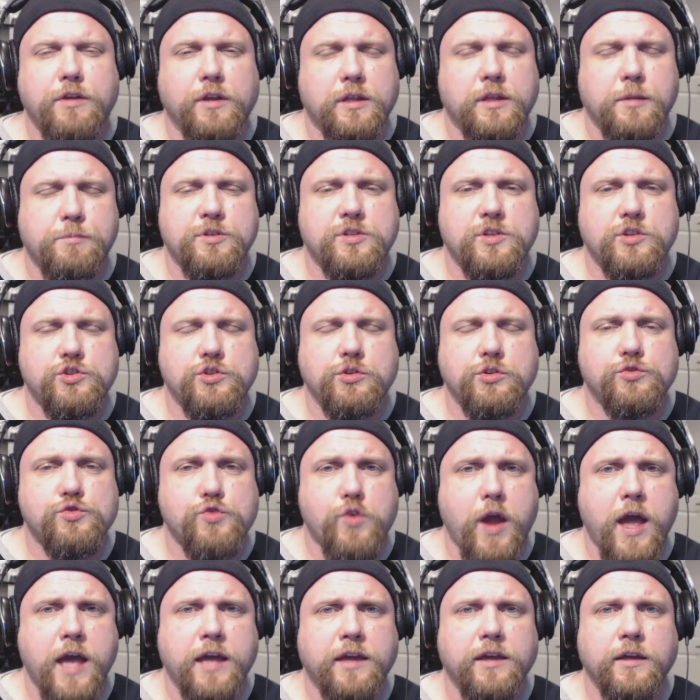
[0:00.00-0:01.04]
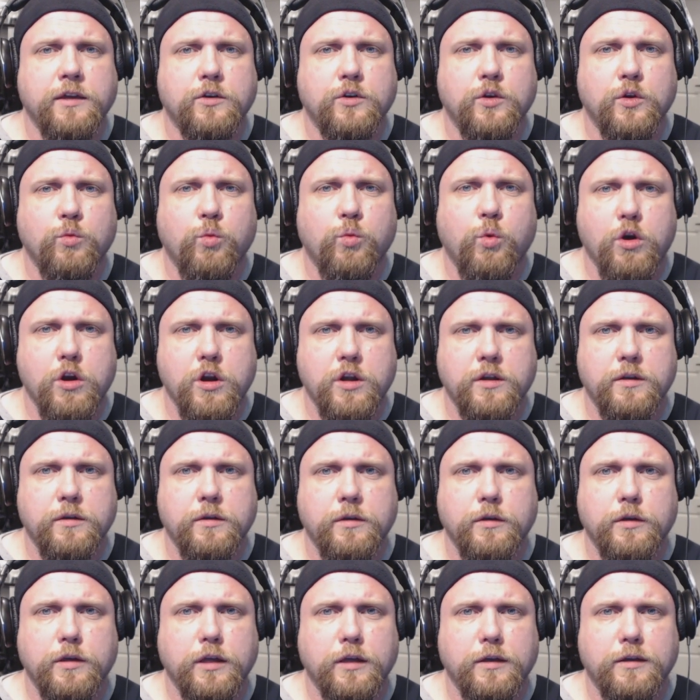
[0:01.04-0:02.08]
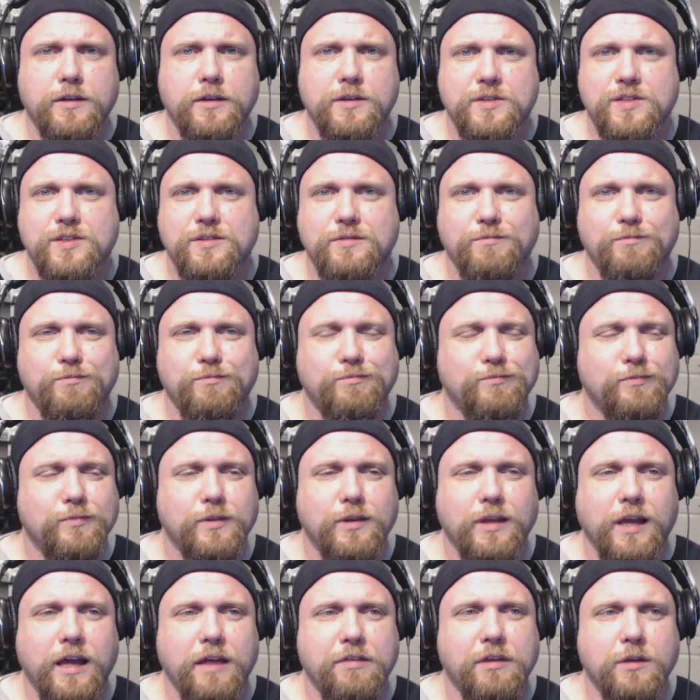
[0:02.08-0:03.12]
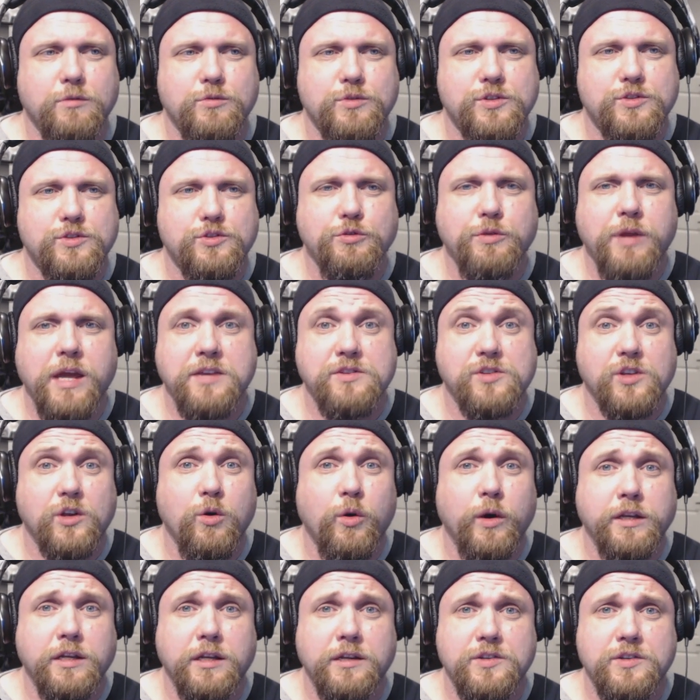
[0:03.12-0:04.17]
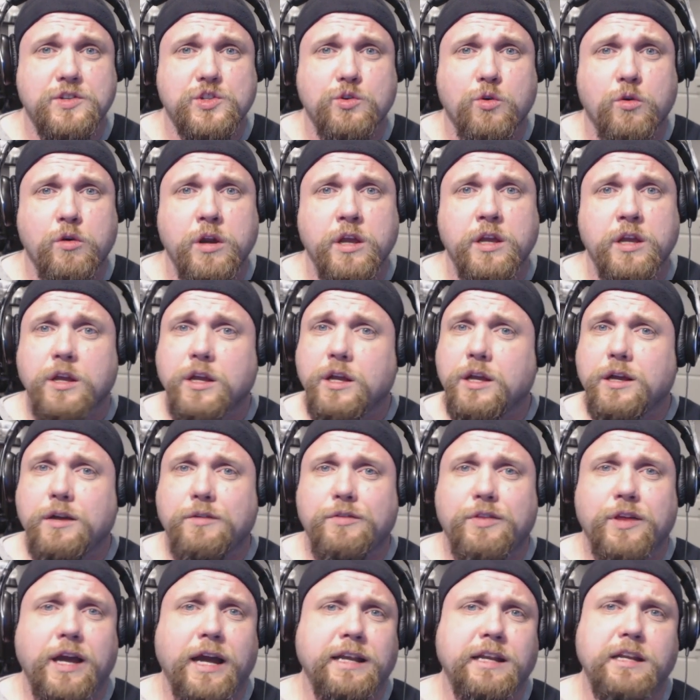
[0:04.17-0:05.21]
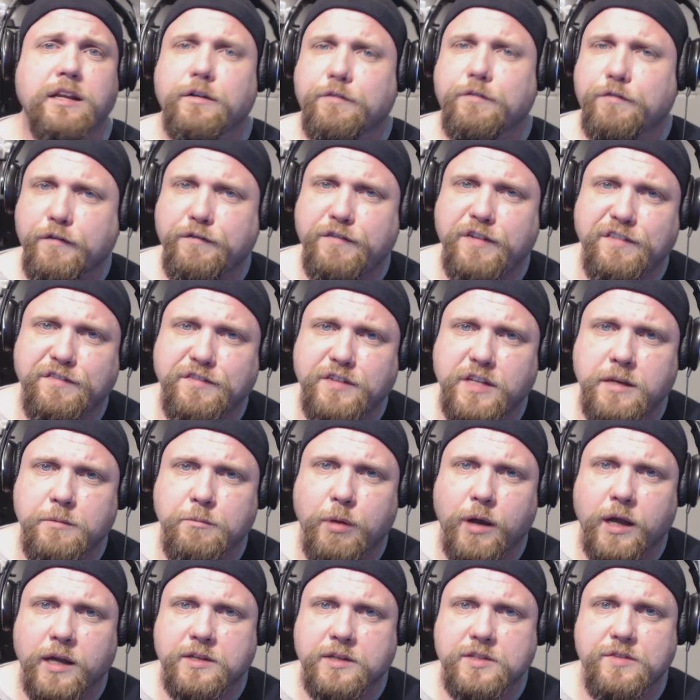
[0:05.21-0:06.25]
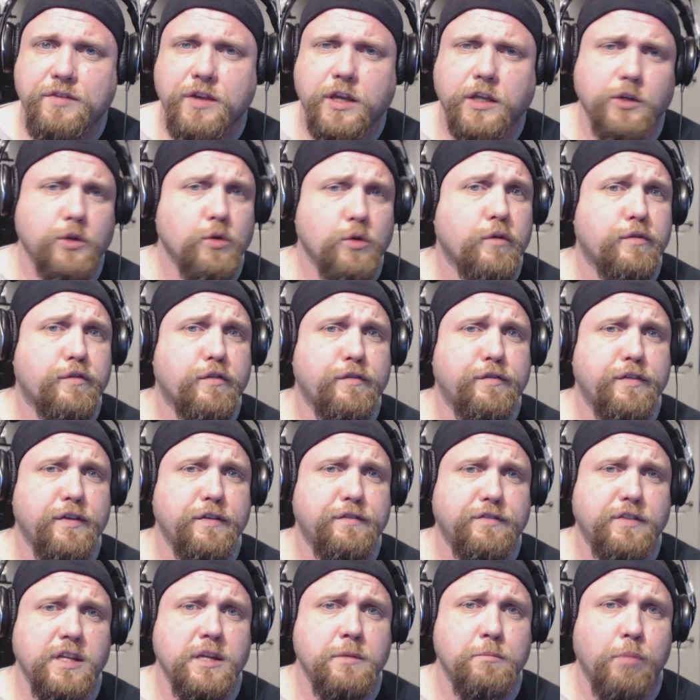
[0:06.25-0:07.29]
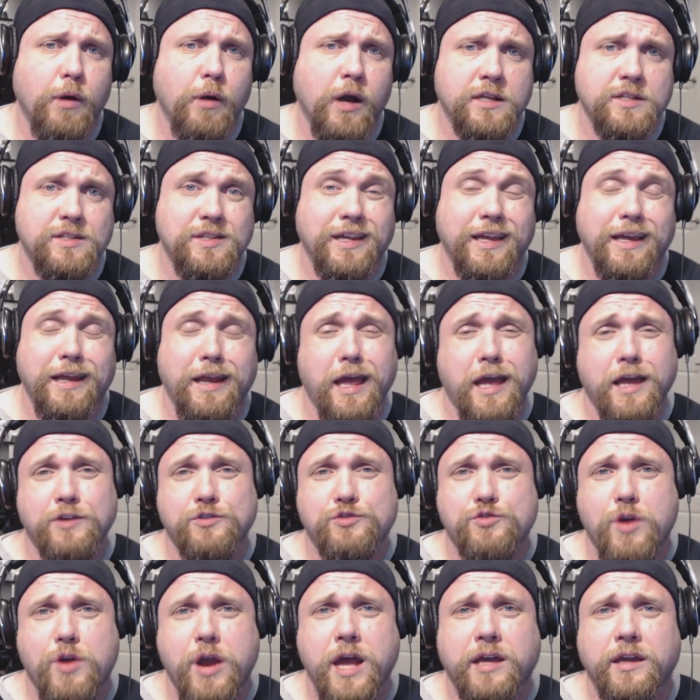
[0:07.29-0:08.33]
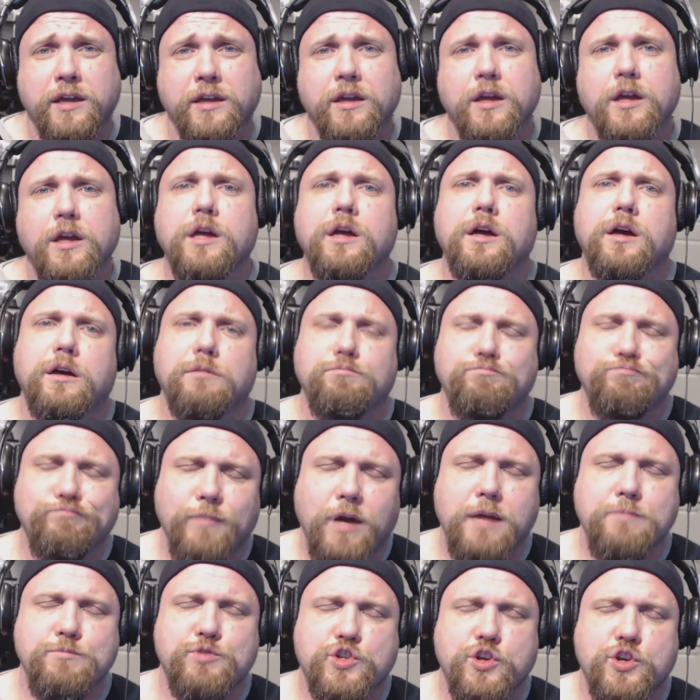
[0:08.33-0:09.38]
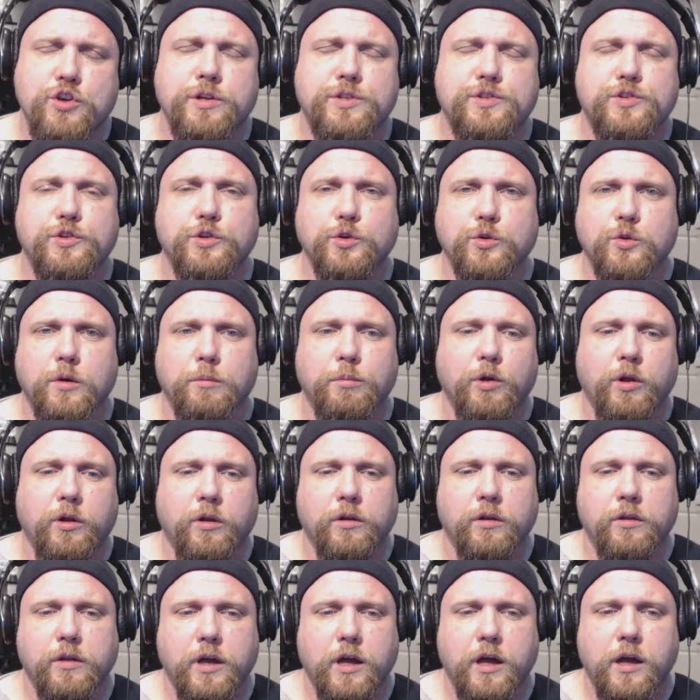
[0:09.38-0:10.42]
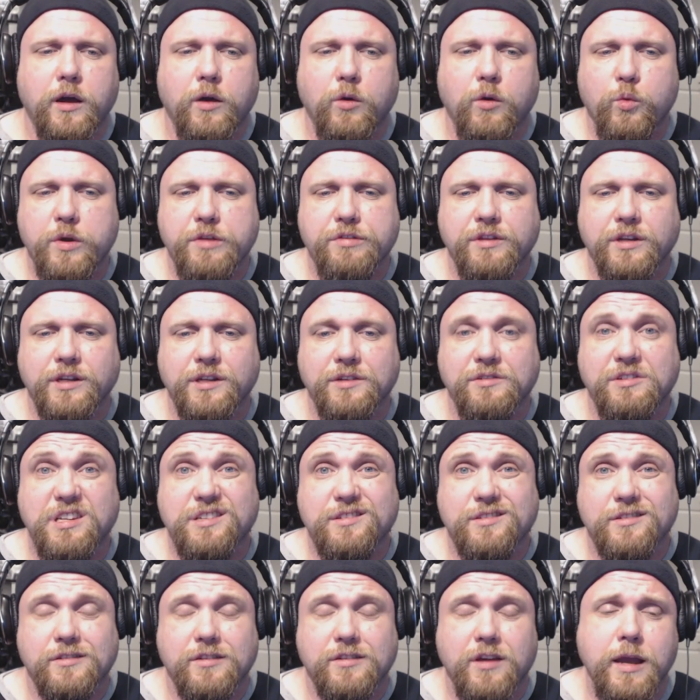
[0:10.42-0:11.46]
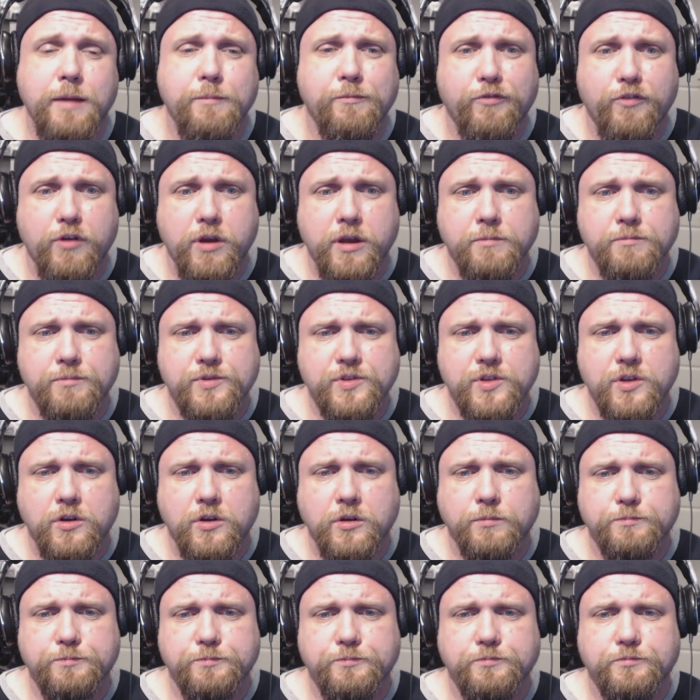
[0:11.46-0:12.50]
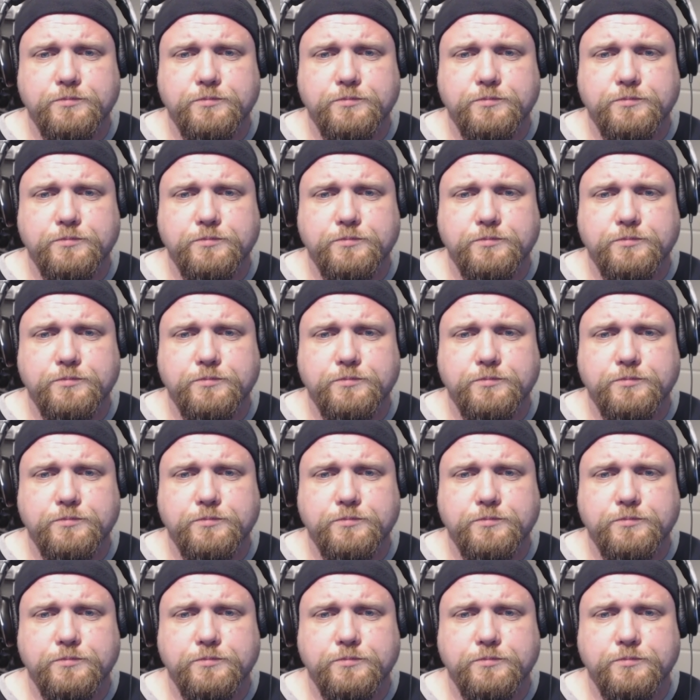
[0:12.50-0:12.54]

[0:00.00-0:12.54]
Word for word: think the positional tracking could work because I think it was two days ago, I did a story. The guy did it for 15 bucks. If he can do it for 15 bucks to get hand tracking, I'm sure it's doable uh, within a decent time frame. So,